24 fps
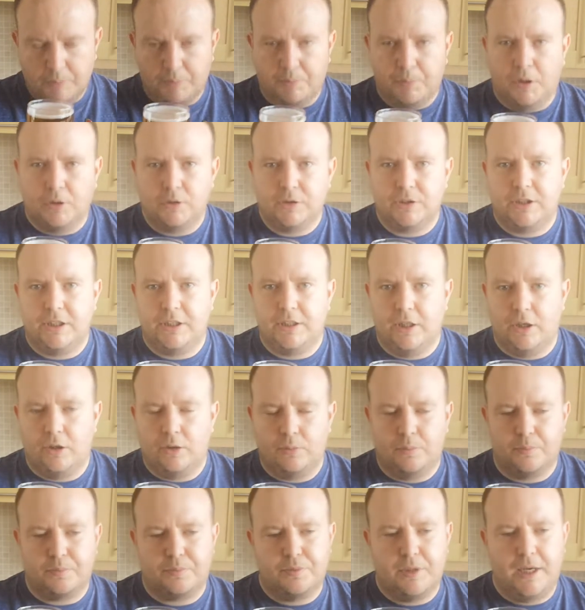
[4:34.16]
malty
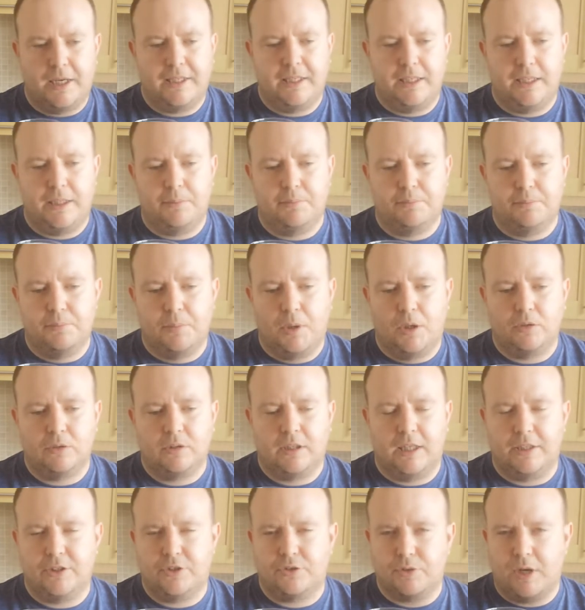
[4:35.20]
note, bready malt,
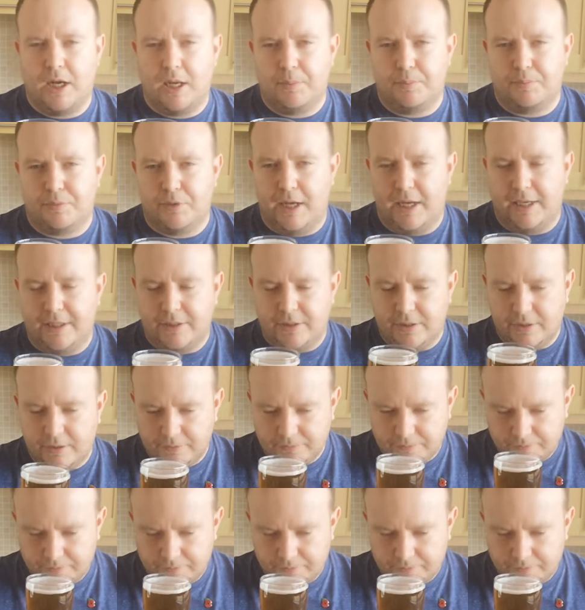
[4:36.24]
like dry bread